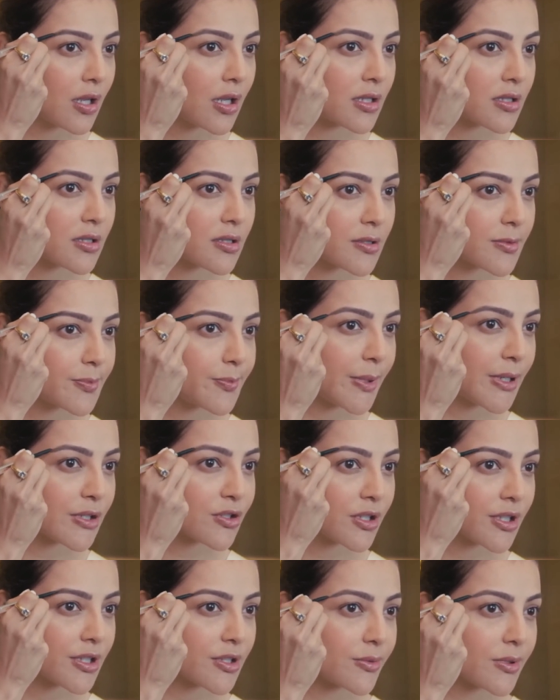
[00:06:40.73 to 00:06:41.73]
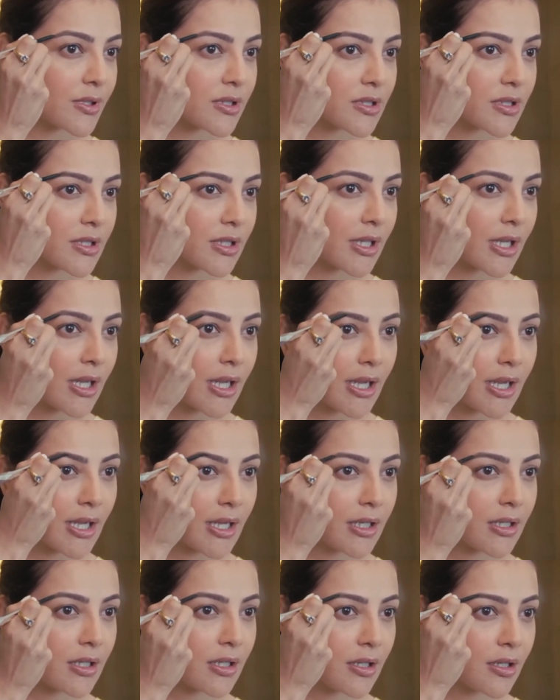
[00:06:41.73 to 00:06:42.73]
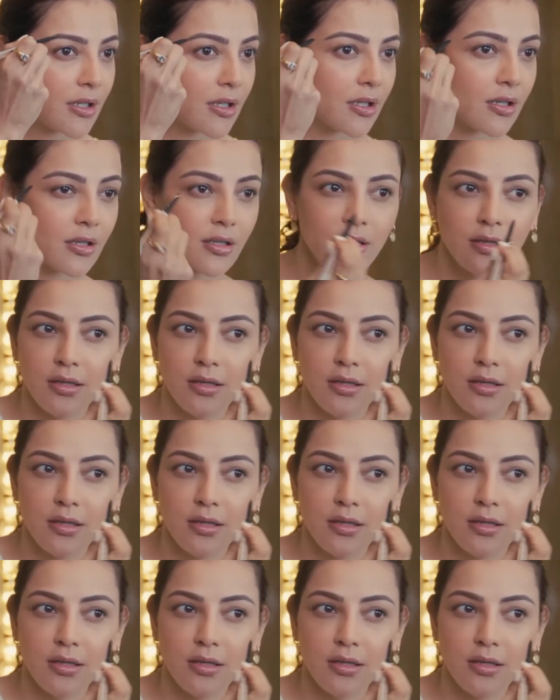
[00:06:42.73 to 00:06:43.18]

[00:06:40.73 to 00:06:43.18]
especially towards the end.